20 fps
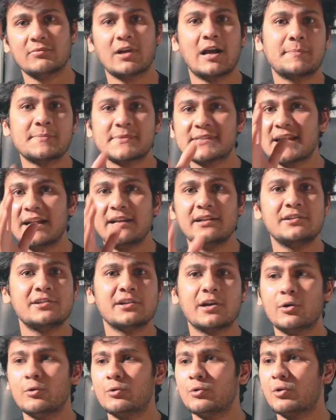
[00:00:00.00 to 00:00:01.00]
upside
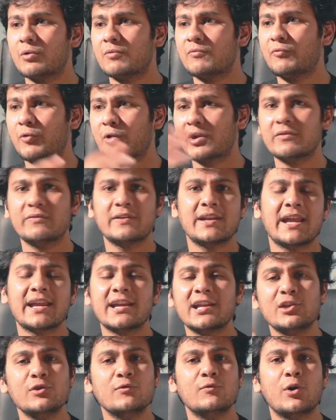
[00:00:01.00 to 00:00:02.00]
down or whatever
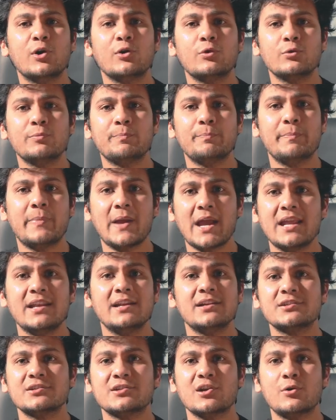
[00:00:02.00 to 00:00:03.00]
angle you want to pan
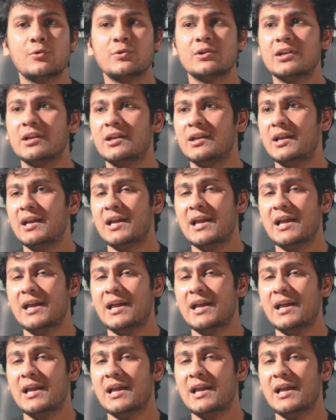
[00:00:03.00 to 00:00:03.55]
it around.